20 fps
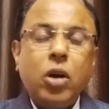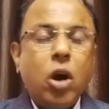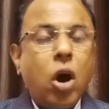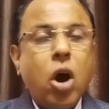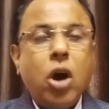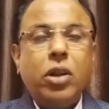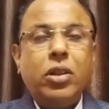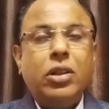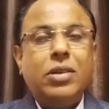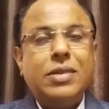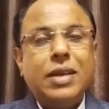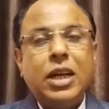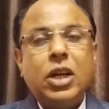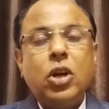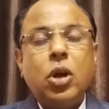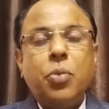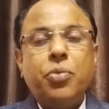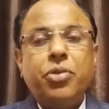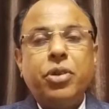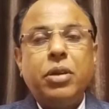or the
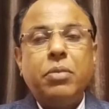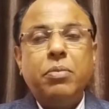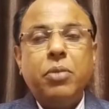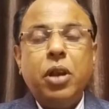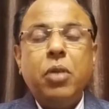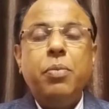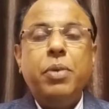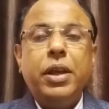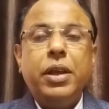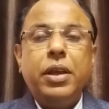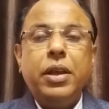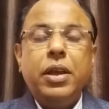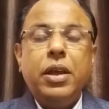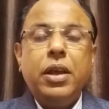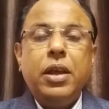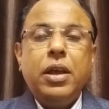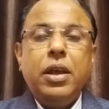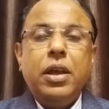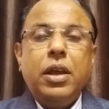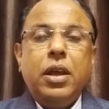second option will be
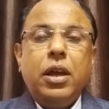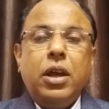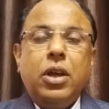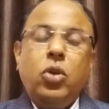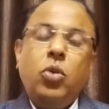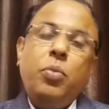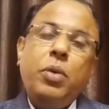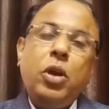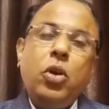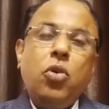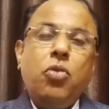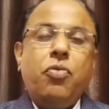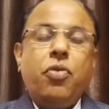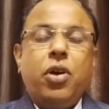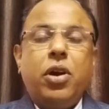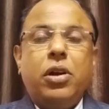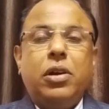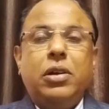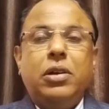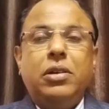you may go
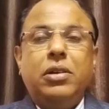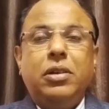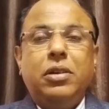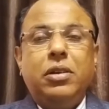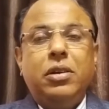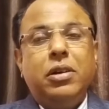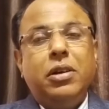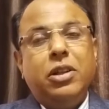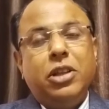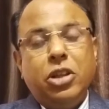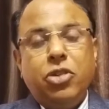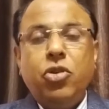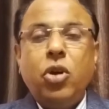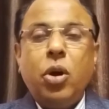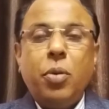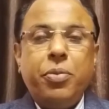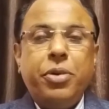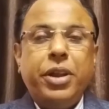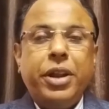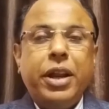for the
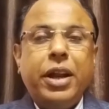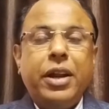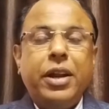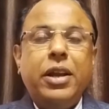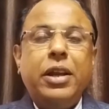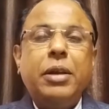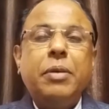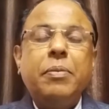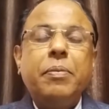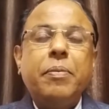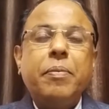job directly.